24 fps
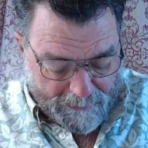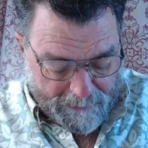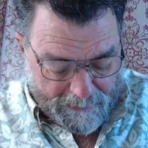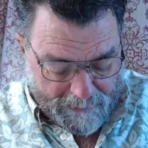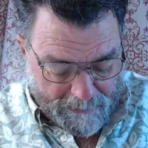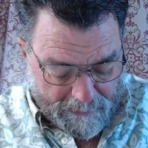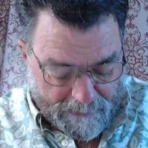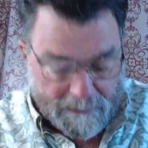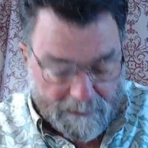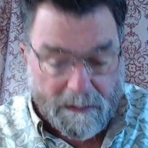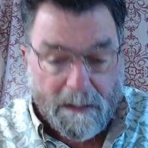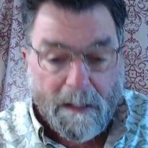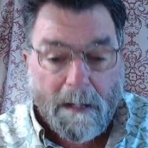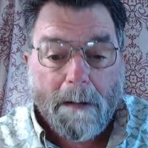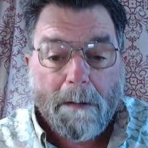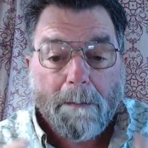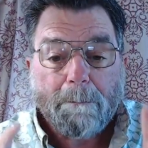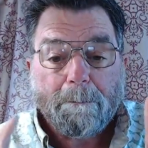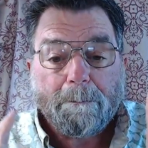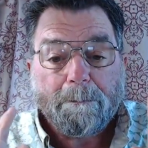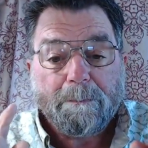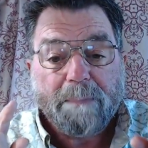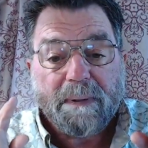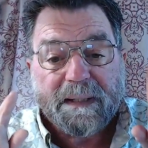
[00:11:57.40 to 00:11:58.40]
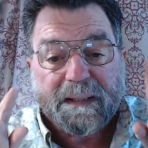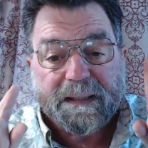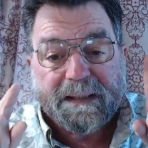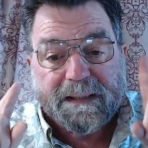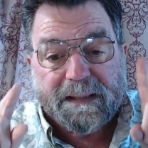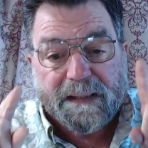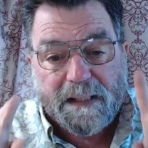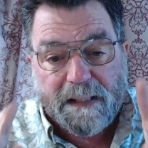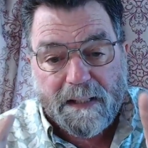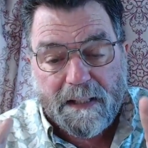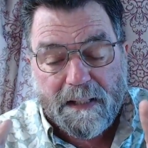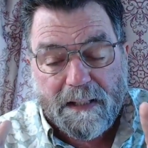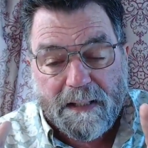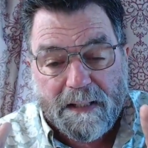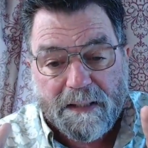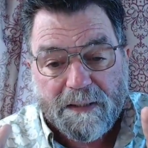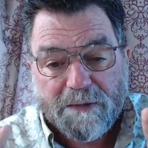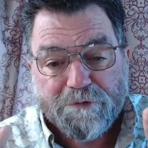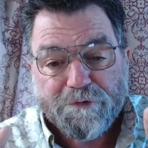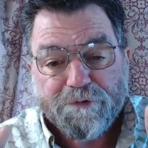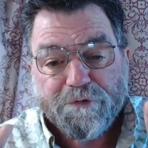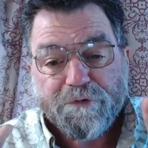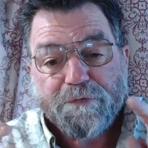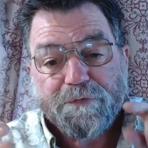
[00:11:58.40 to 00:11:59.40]
and
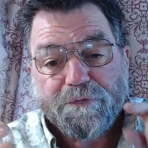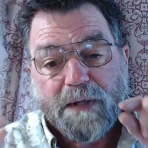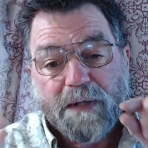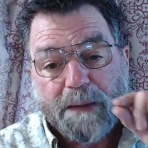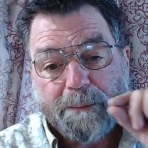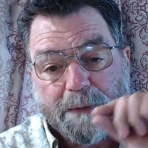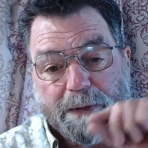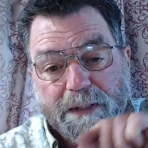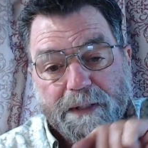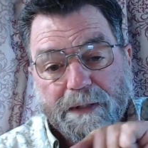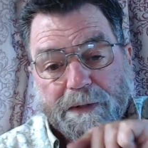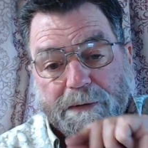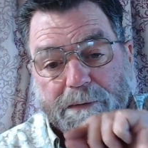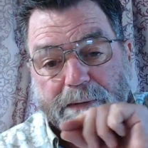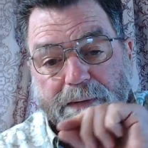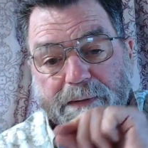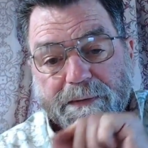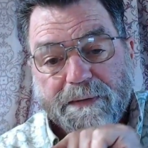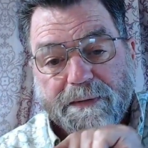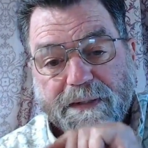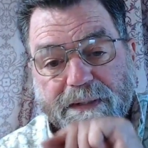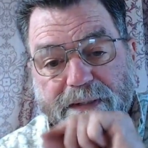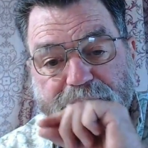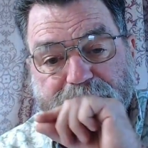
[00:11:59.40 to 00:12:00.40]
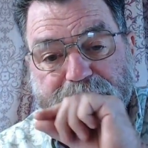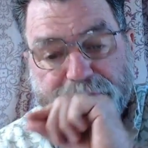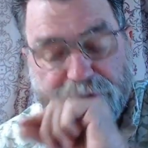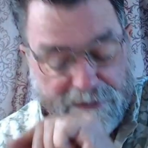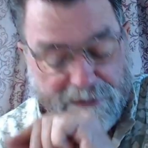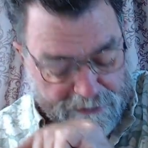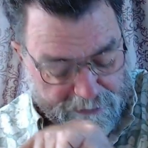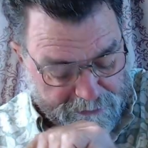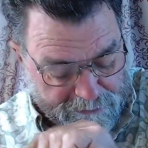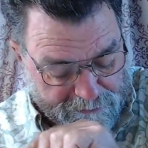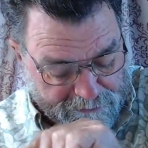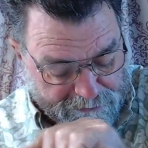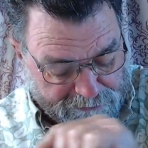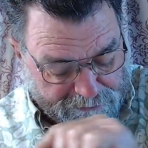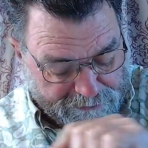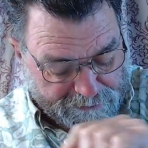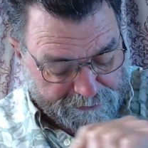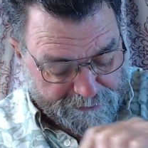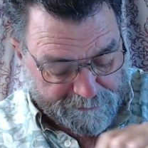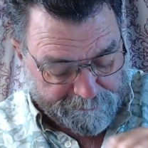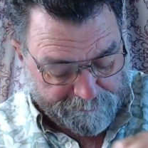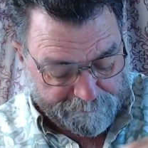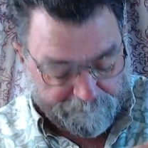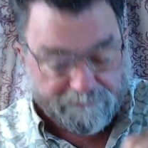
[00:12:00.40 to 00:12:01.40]
because they were hearing these
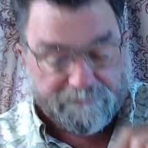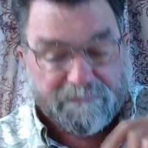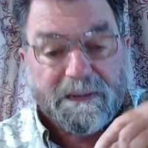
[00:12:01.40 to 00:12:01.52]
things,